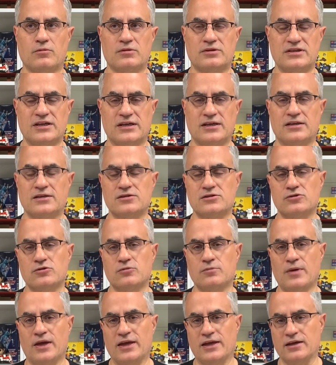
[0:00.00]
tend to
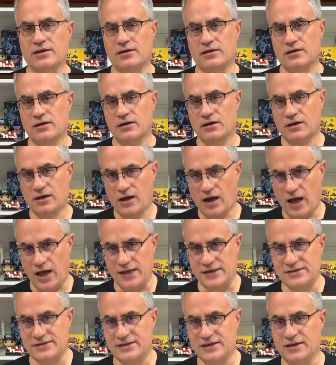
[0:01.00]
make
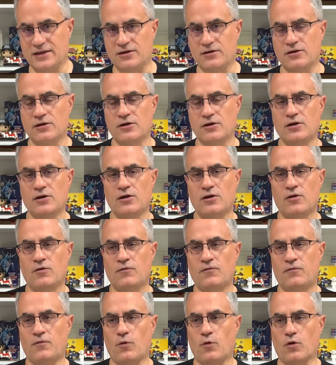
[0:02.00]
content
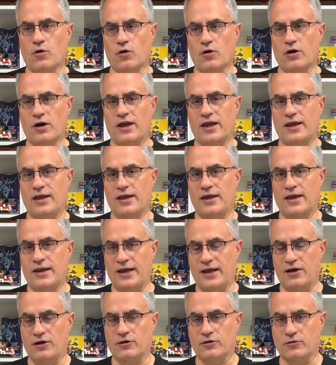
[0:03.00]
for an
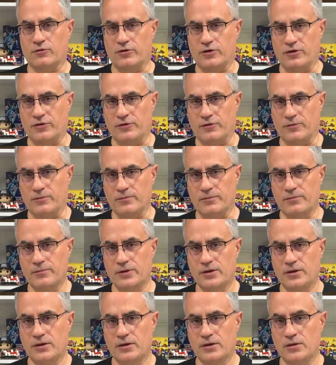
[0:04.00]
algorithm
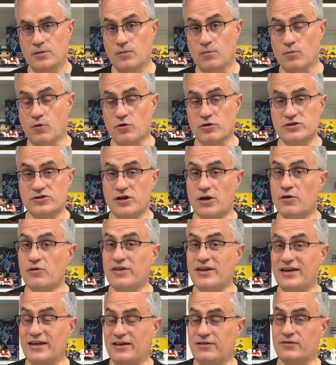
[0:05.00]
more so
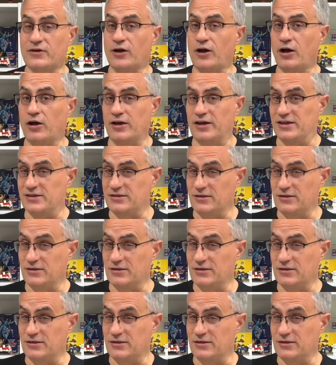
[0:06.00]
than even an audience.